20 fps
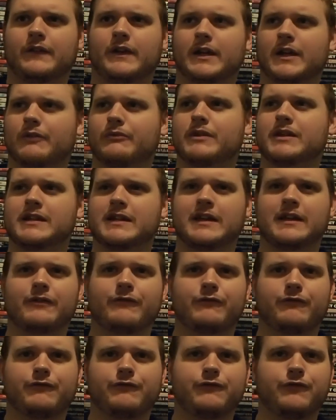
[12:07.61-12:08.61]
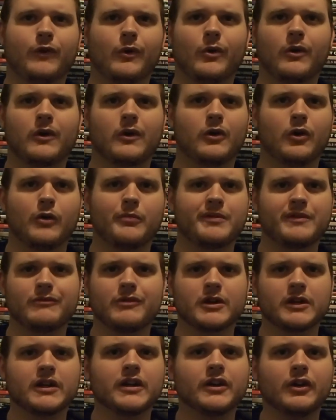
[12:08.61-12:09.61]
Like, are we going to get 4
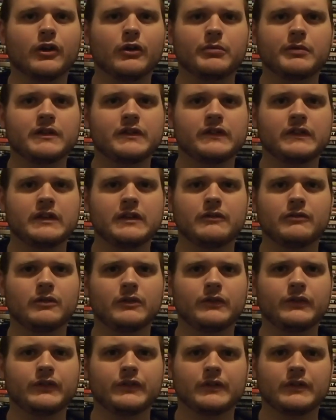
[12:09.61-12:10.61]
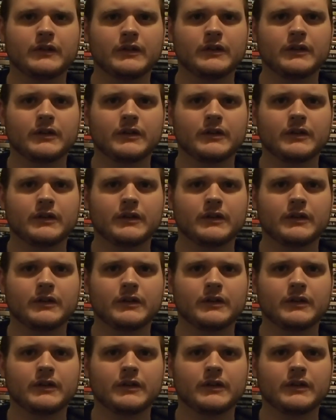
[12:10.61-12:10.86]
Obi-Wan Kenobi sequels?